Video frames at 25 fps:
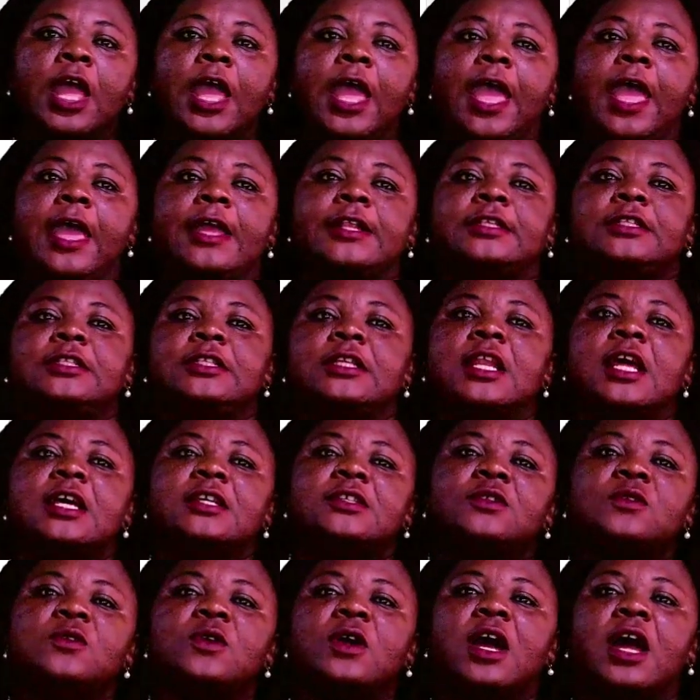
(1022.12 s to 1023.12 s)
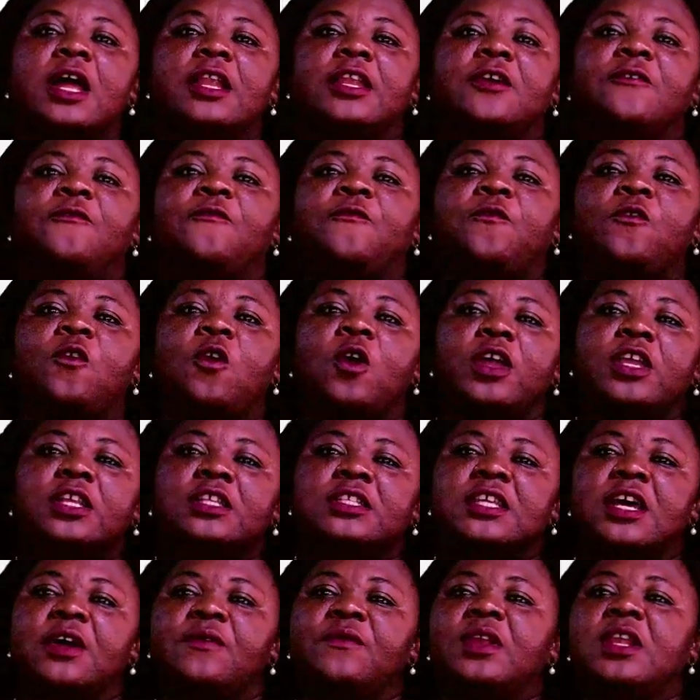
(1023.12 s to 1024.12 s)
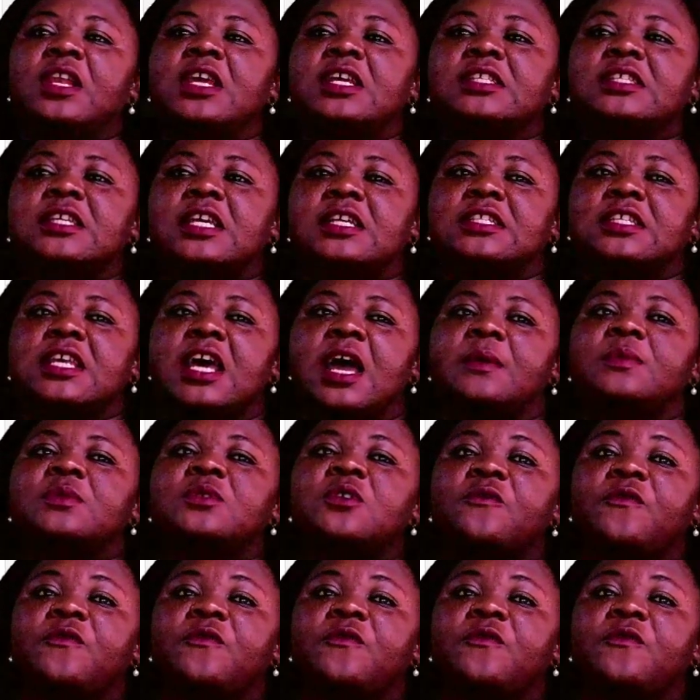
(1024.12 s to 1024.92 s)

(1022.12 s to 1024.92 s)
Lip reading: And let's look at the 4 interrelated types